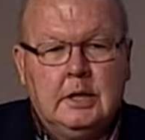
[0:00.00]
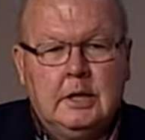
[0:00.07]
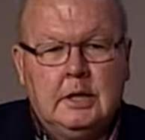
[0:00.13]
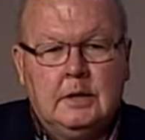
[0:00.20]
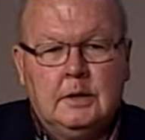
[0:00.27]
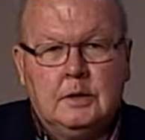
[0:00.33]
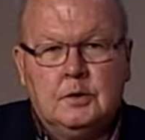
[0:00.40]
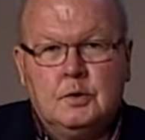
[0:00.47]

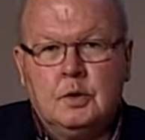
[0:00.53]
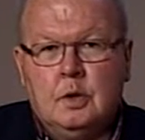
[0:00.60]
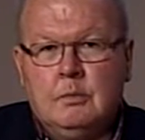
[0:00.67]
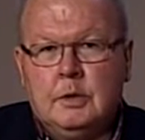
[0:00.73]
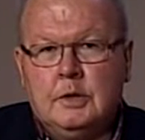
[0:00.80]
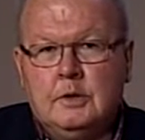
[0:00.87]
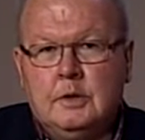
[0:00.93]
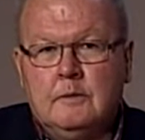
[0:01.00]
Uh, there's so
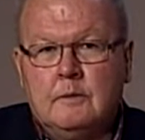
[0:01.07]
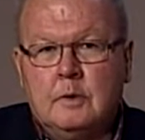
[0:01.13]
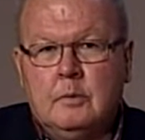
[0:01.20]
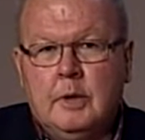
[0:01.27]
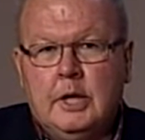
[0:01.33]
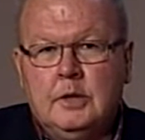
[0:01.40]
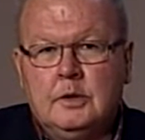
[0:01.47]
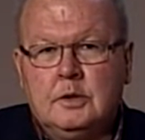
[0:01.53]
much
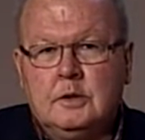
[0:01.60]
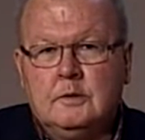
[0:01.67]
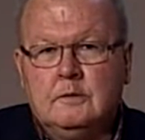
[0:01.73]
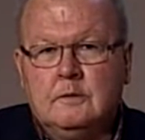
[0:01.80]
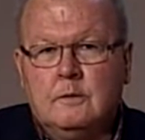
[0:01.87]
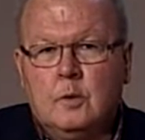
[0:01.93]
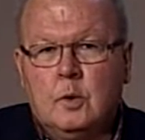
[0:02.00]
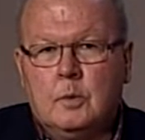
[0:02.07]
information
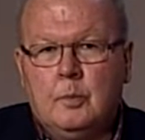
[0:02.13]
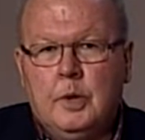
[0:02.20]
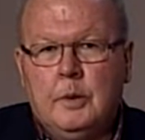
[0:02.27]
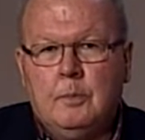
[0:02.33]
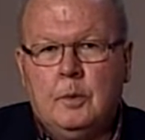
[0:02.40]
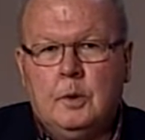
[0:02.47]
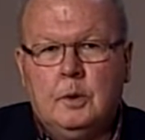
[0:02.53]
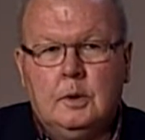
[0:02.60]
for
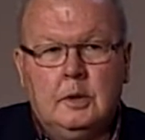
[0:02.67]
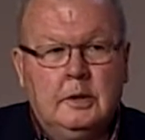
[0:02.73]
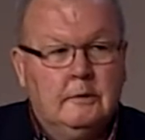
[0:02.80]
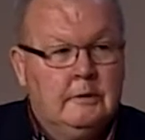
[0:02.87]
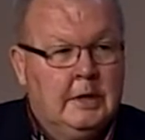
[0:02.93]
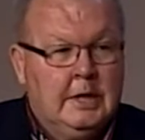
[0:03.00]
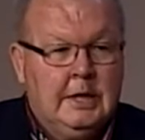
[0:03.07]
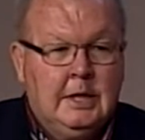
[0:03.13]
people
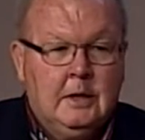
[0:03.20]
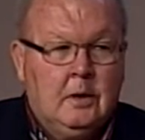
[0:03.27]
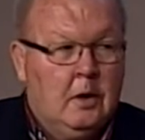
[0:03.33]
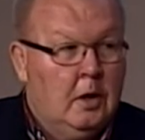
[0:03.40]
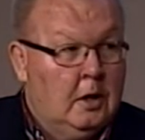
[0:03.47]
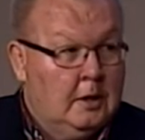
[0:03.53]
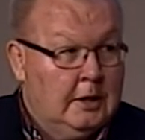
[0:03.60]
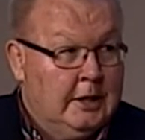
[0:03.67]
of
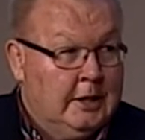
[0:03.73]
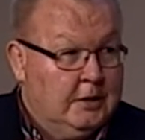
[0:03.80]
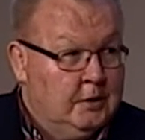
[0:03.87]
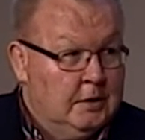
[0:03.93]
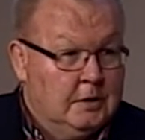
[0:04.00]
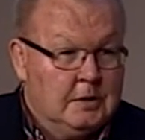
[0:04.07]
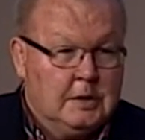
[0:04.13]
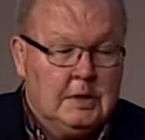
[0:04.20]
all
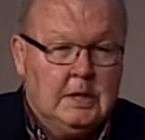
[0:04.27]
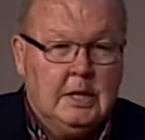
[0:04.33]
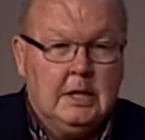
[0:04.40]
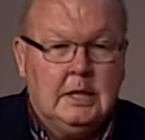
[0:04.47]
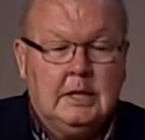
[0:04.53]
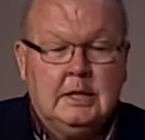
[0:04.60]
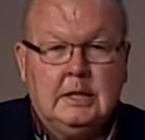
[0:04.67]
ages, yes. uh,